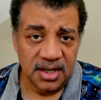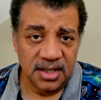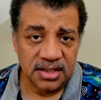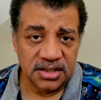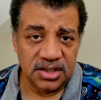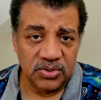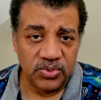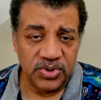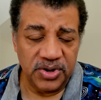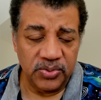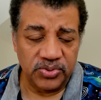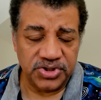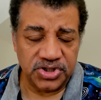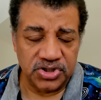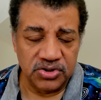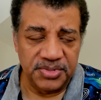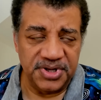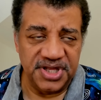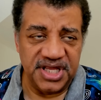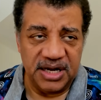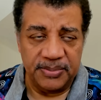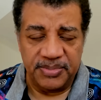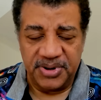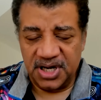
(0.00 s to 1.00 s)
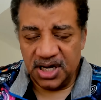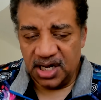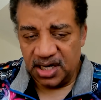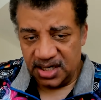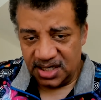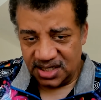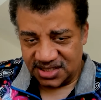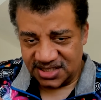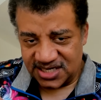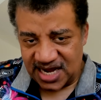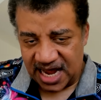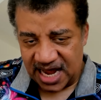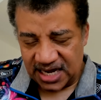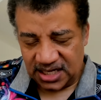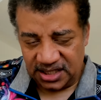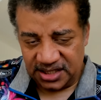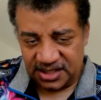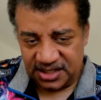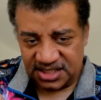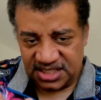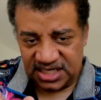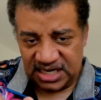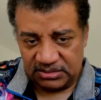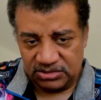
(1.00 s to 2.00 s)
So we're assuming they'd be on exactly
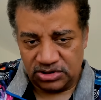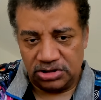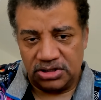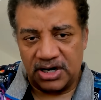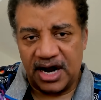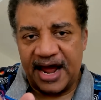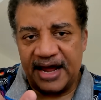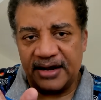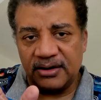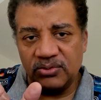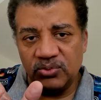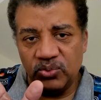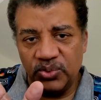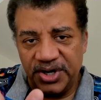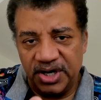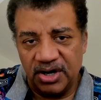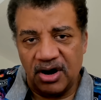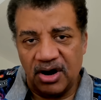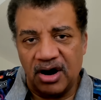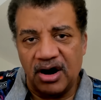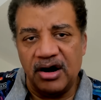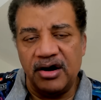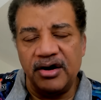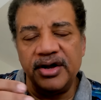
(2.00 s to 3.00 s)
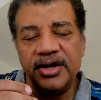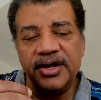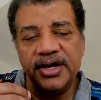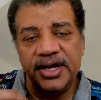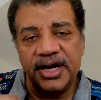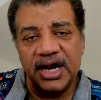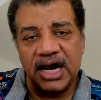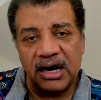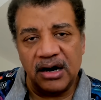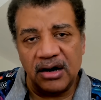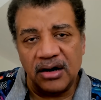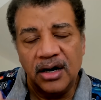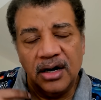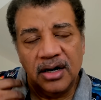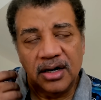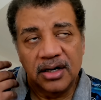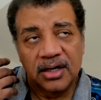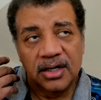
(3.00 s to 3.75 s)
the same track we are in our